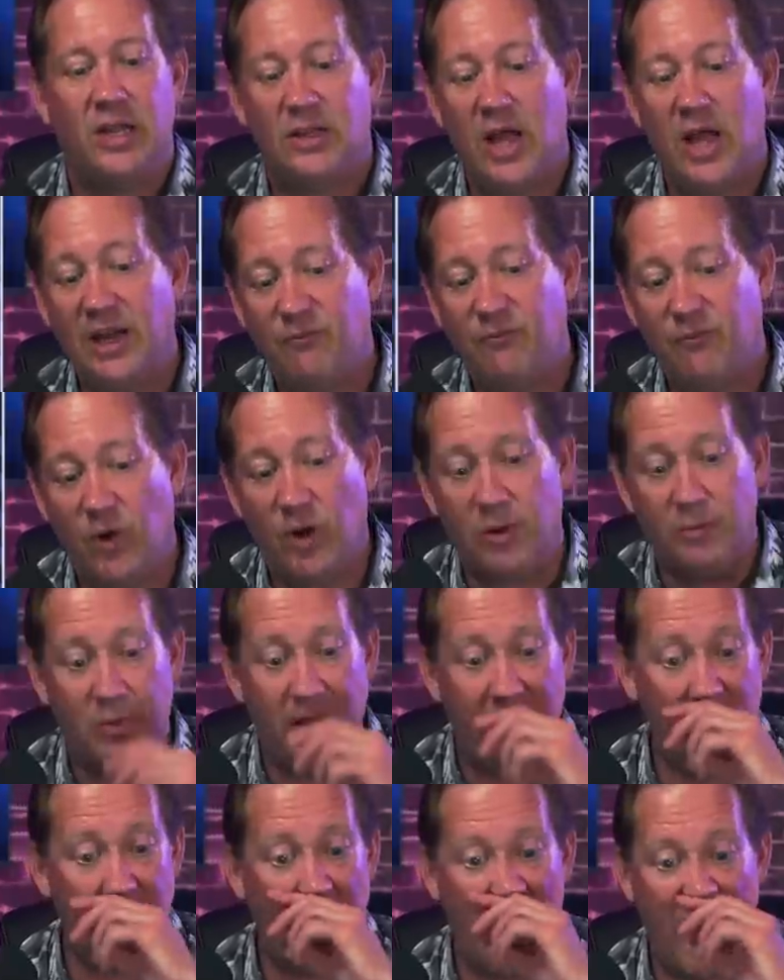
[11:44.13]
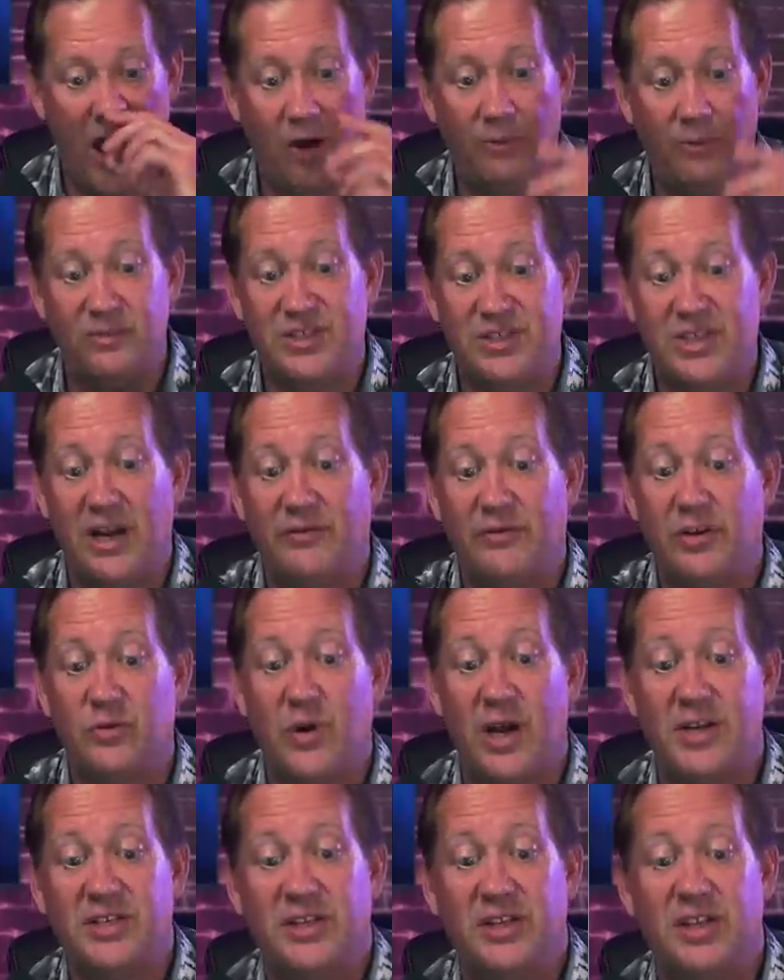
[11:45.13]
Lightfoot, meanwhile, instead of
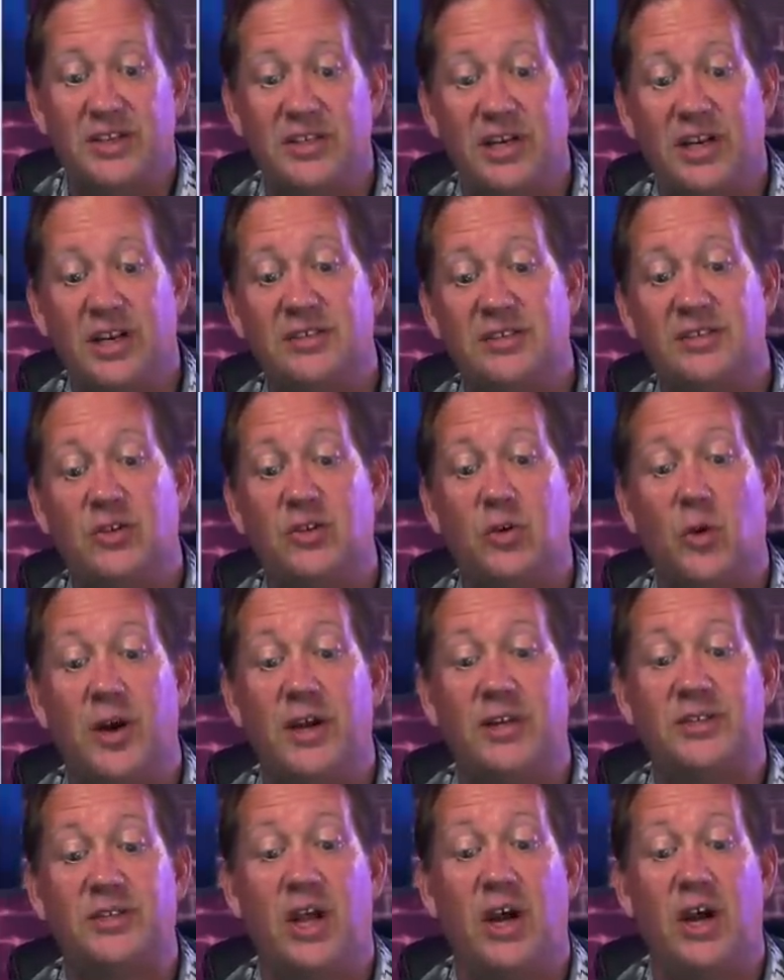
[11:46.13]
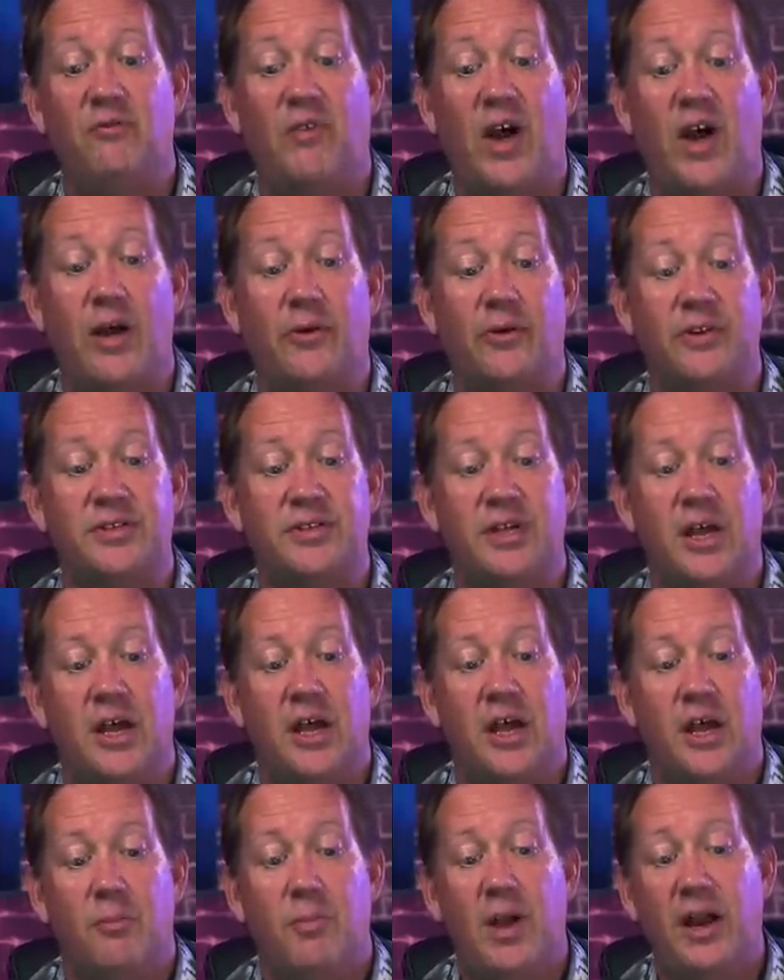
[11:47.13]
addressing the city's notorious gun violence,
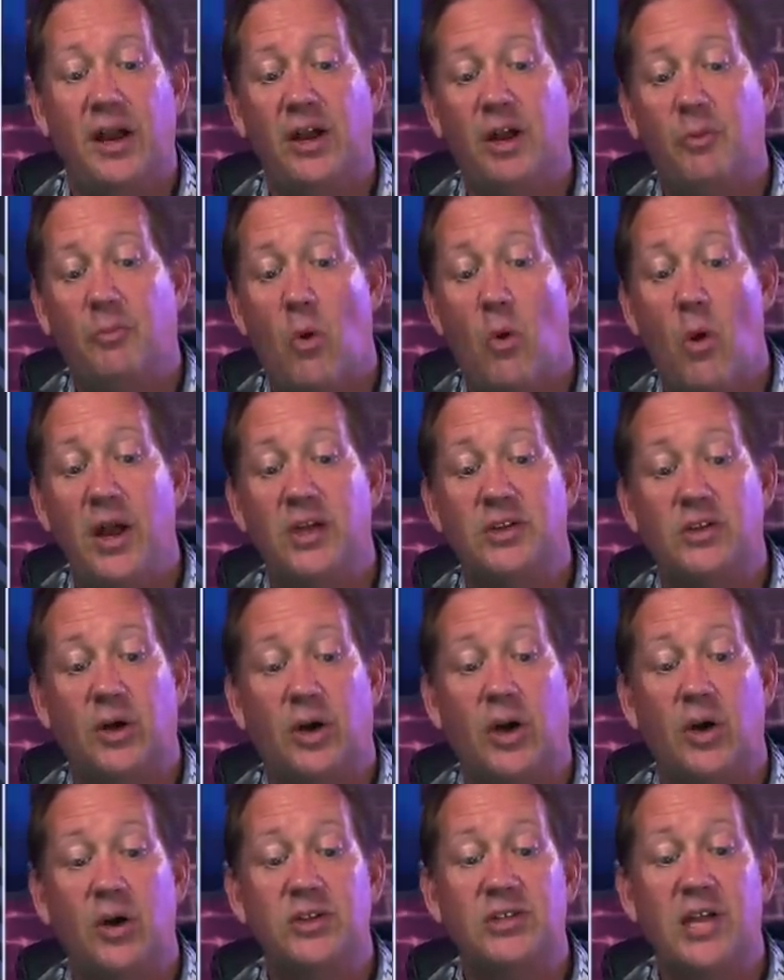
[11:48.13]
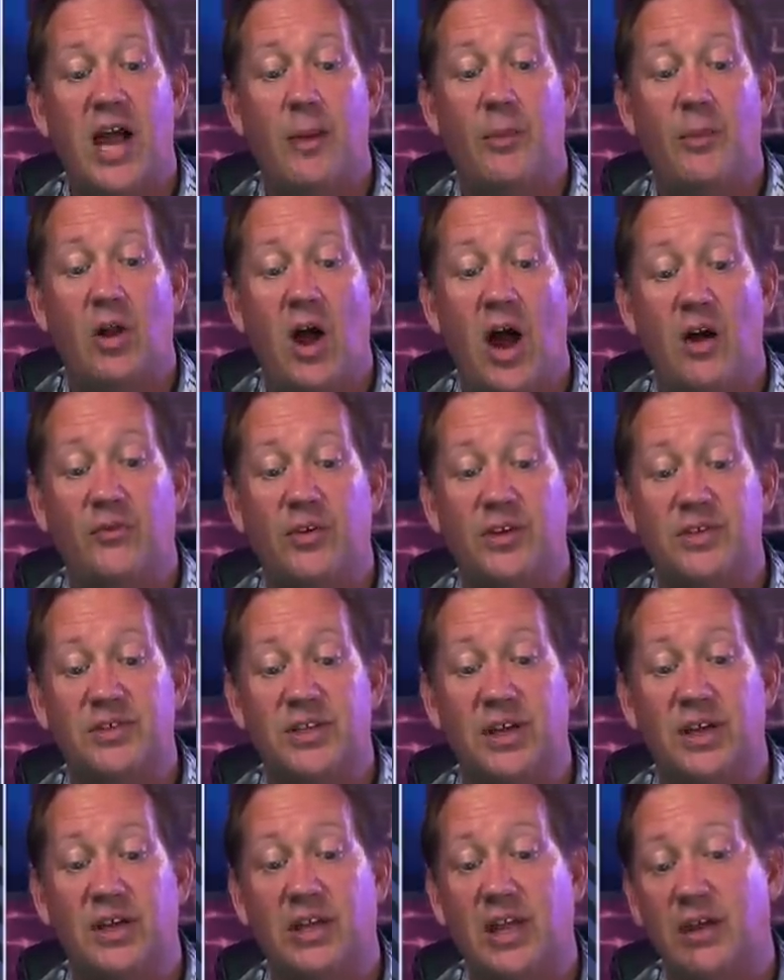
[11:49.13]
made it a point during her time in office
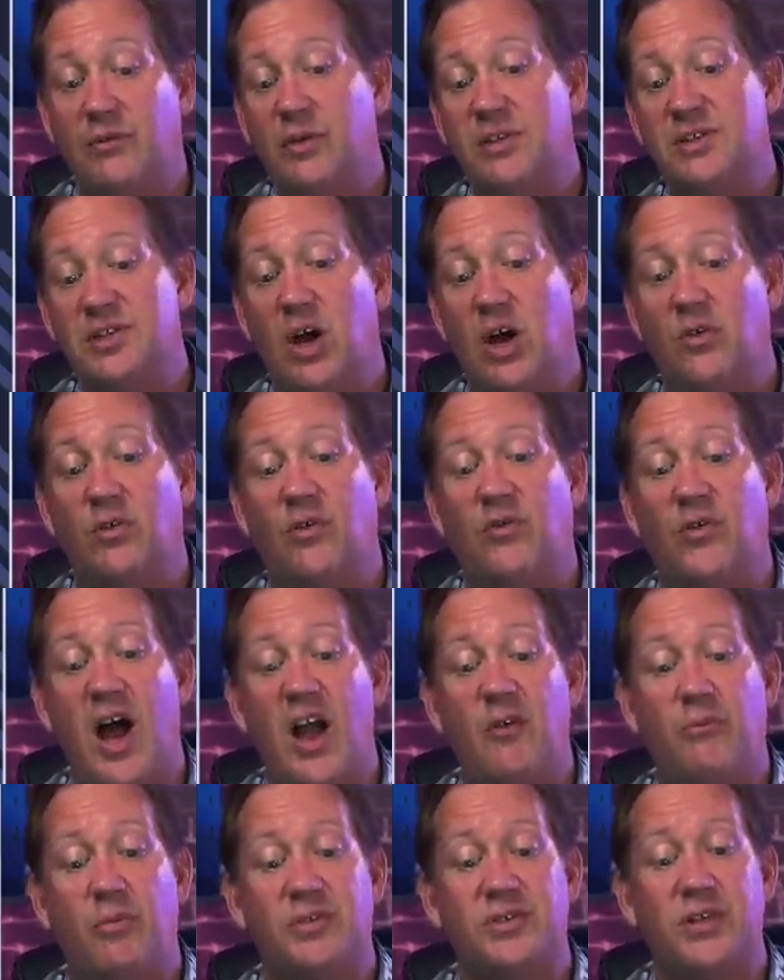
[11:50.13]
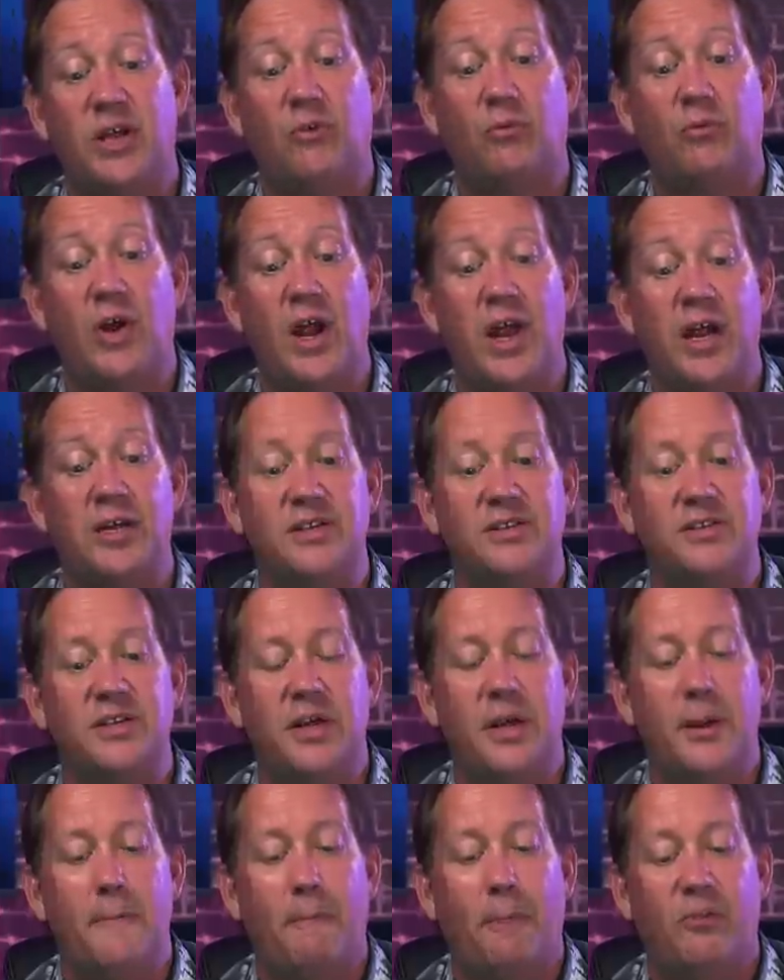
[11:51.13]
to give herself a 5% raise,
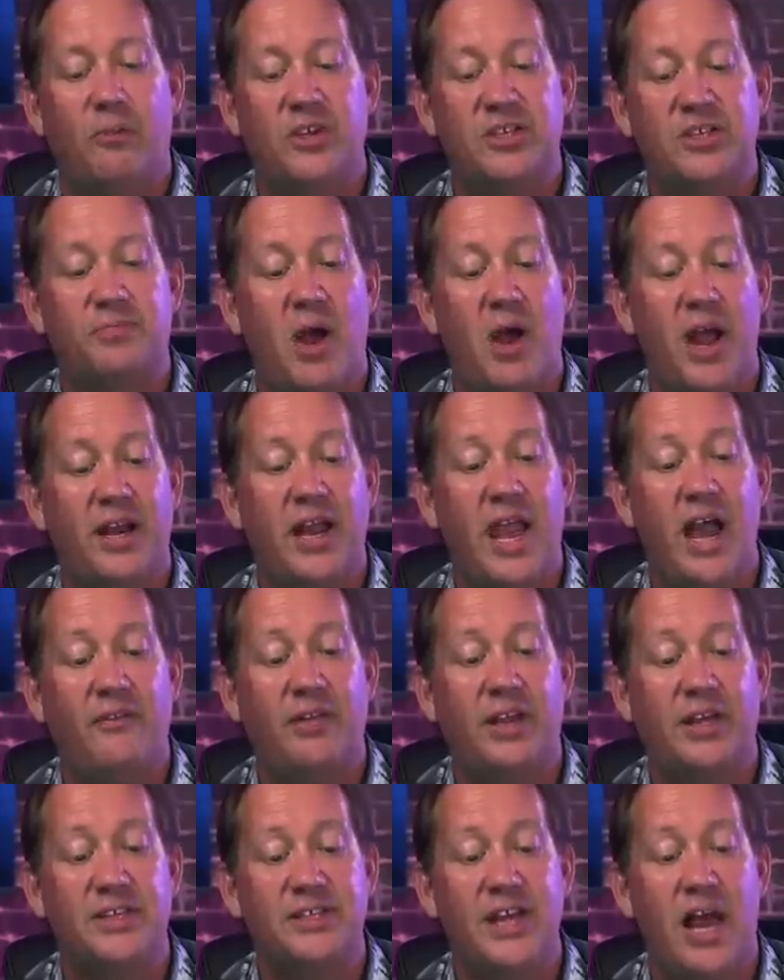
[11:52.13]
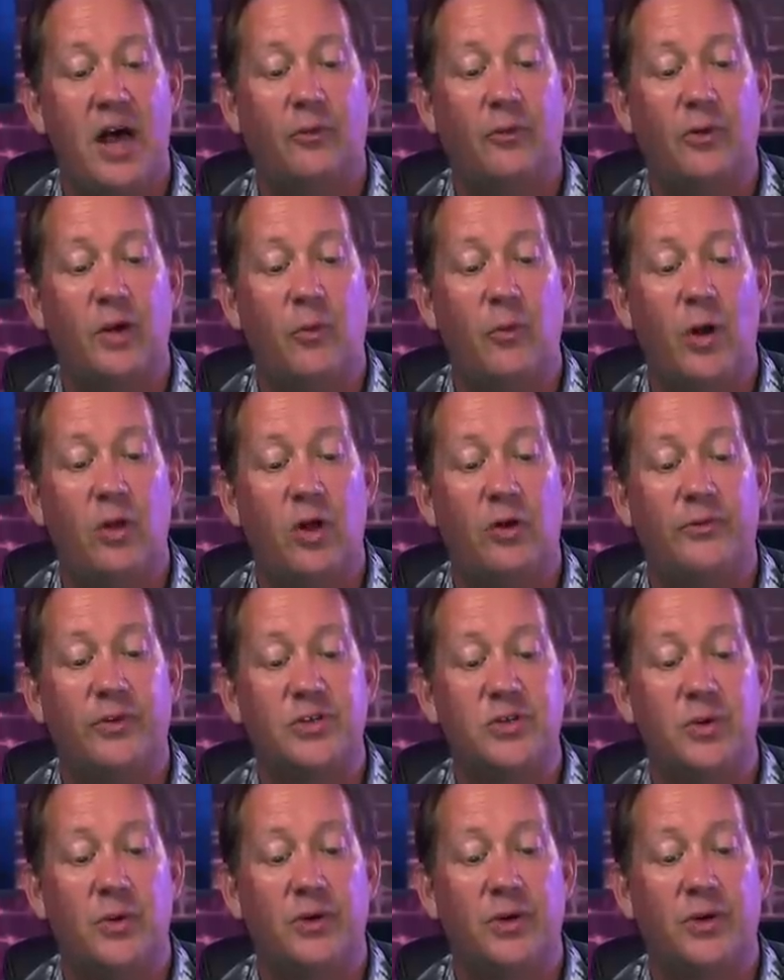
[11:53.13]
despite having a salary well over
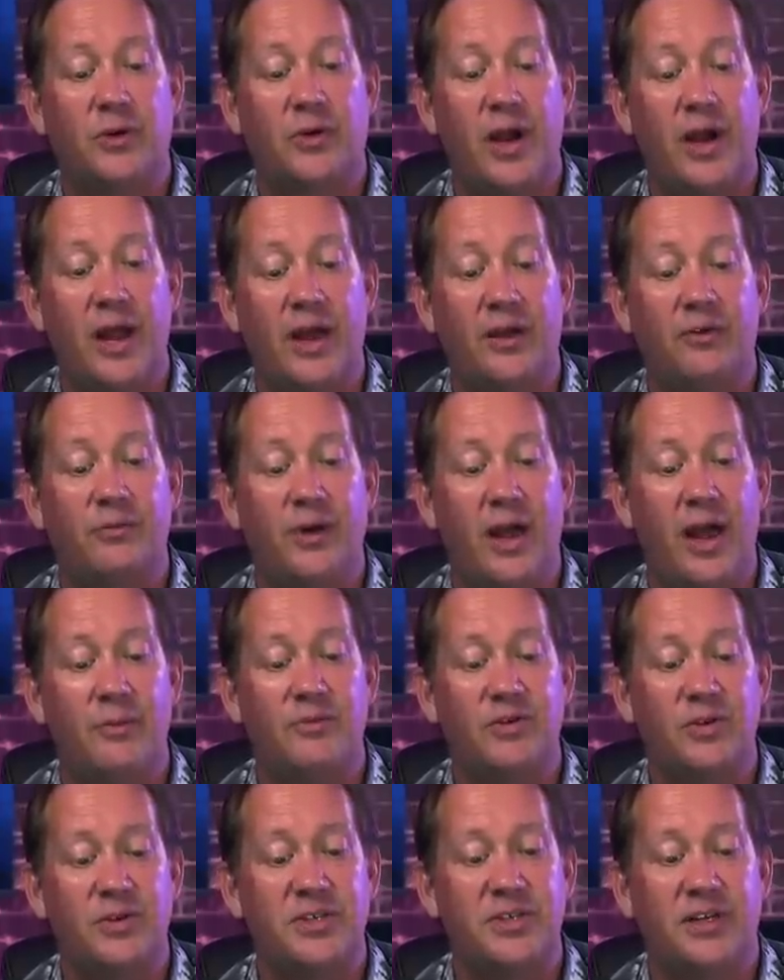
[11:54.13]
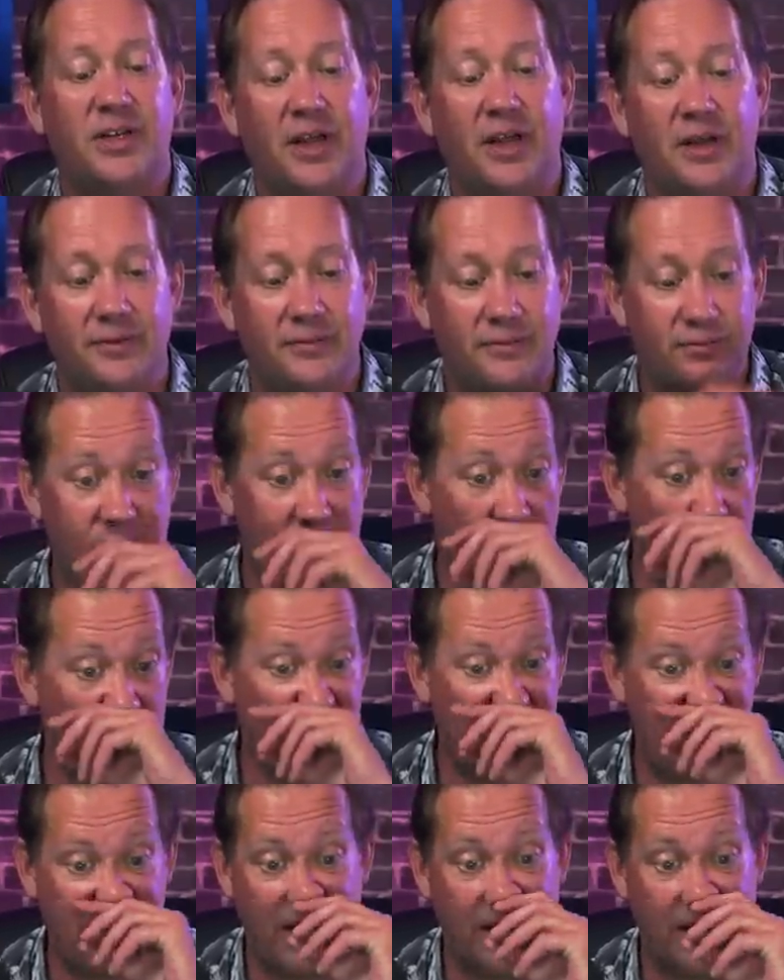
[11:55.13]
200 grand. Well, I'm sure she did. Sure
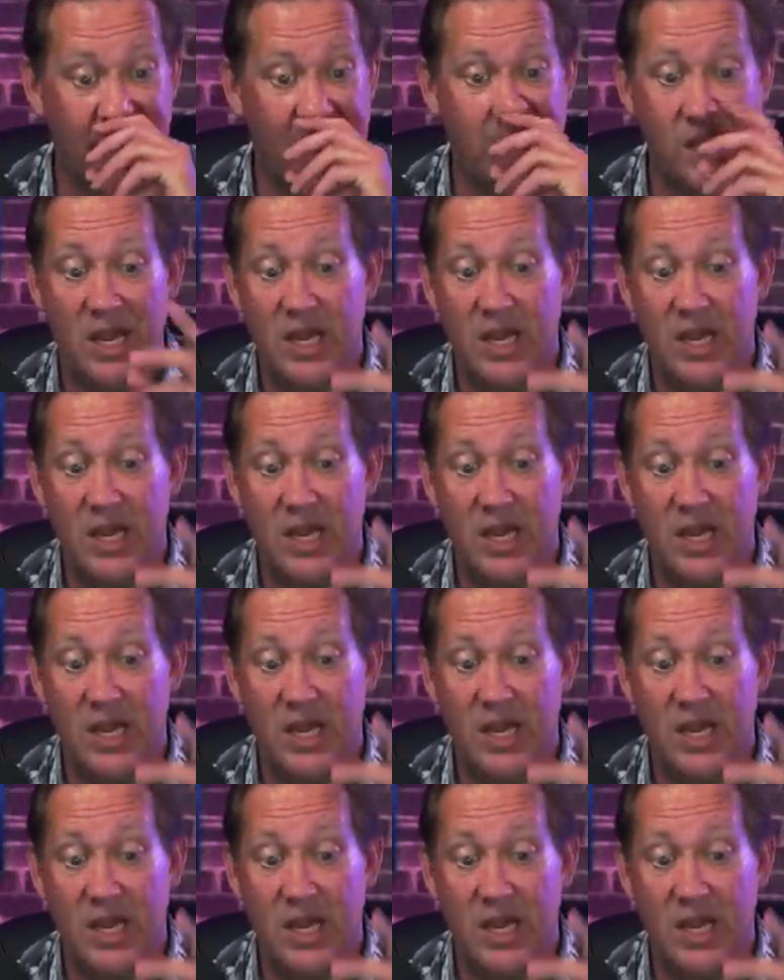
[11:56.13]
she did.